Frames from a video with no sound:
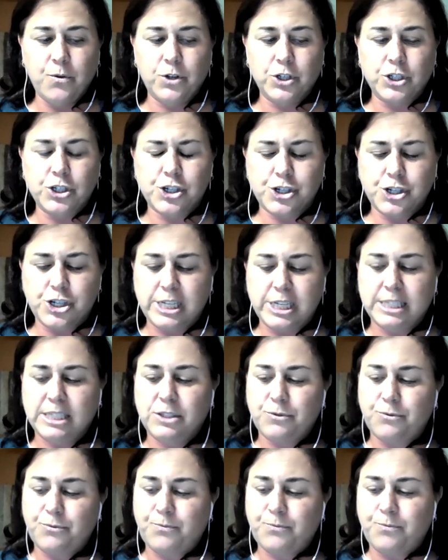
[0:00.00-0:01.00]

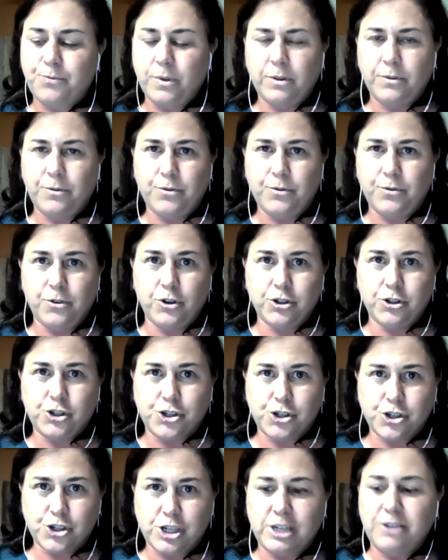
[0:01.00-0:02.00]
she's
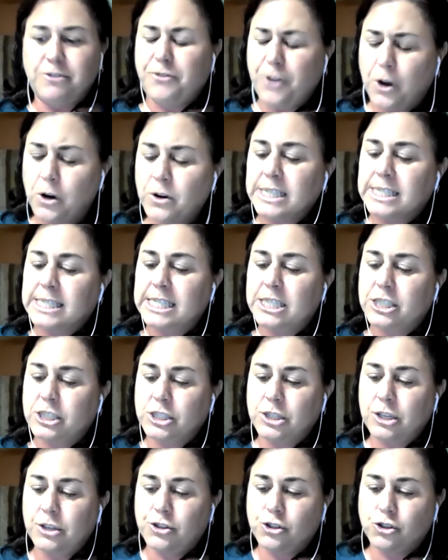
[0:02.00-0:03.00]
she focuses
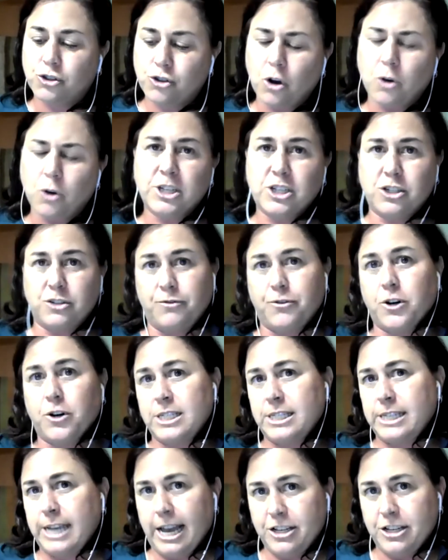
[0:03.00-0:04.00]
so much of her
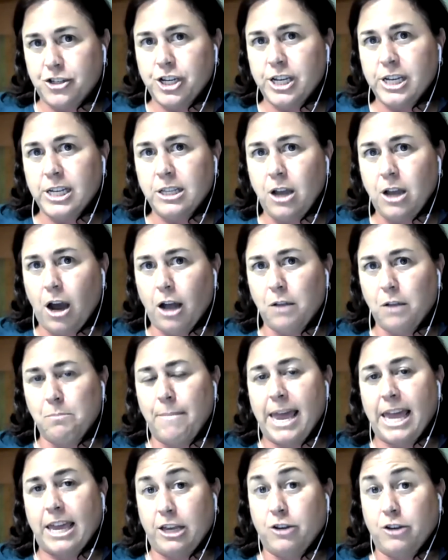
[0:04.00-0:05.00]
attention on
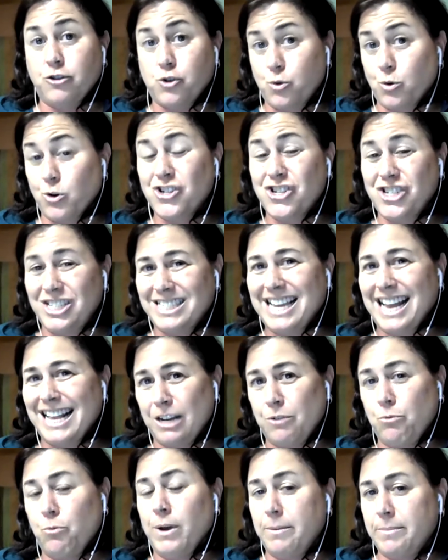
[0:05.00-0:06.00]
making sure she's
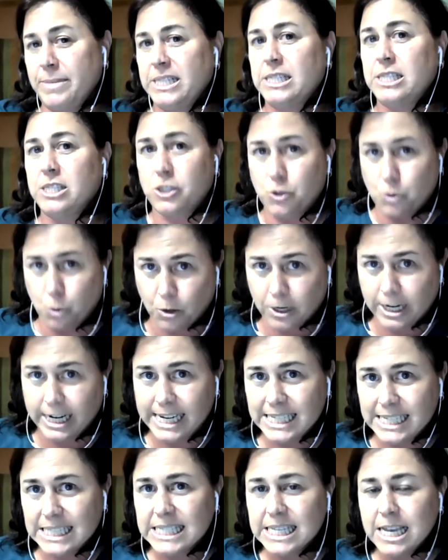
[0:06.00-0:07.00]
getting women's
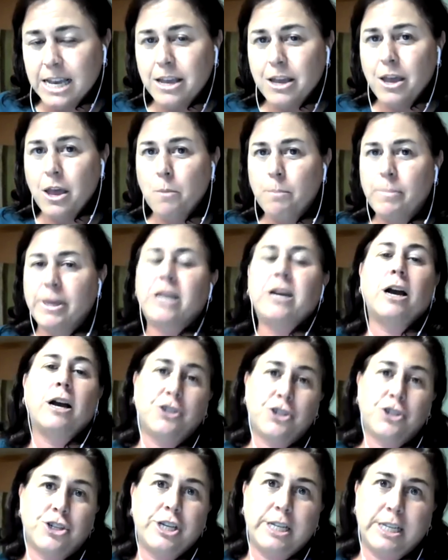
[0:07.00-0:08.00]
stories
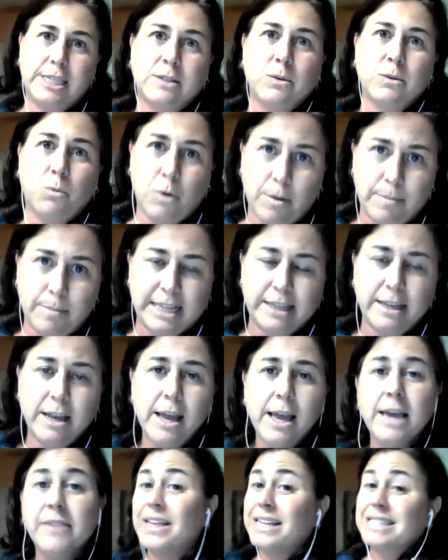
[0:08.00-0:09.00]
because she is a woman.
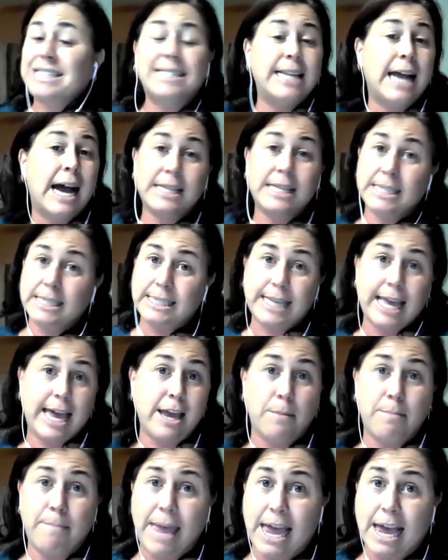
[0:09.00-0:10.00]
That's not to
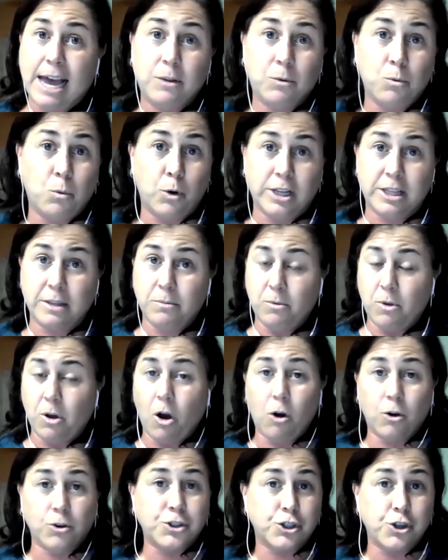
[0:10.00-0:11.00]
say a man wouldn't
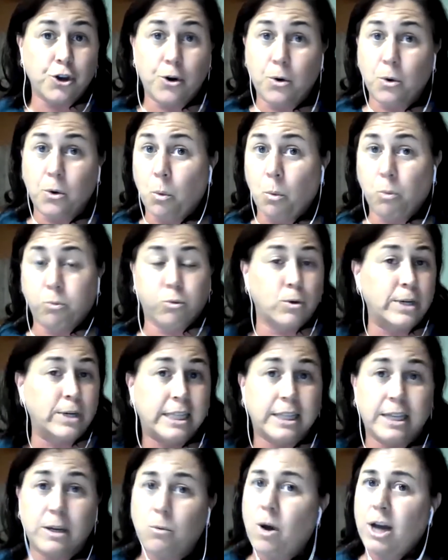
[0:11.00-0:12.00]
also
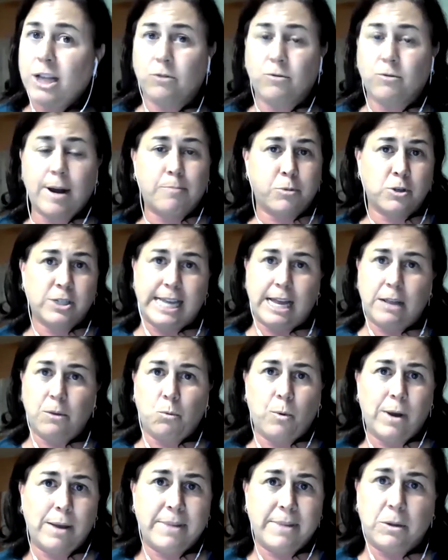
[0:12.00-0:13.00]
really want to
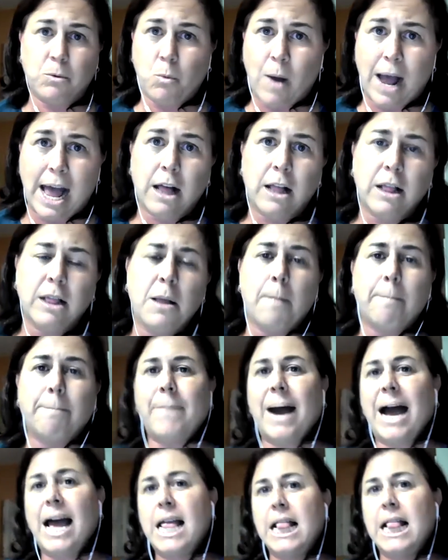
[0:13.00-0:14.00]
represent women well,
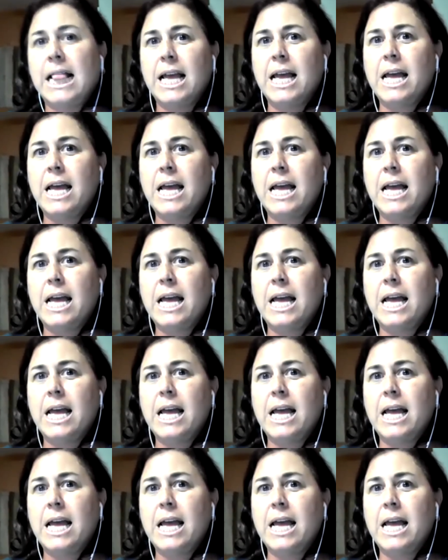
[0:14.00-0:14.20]
but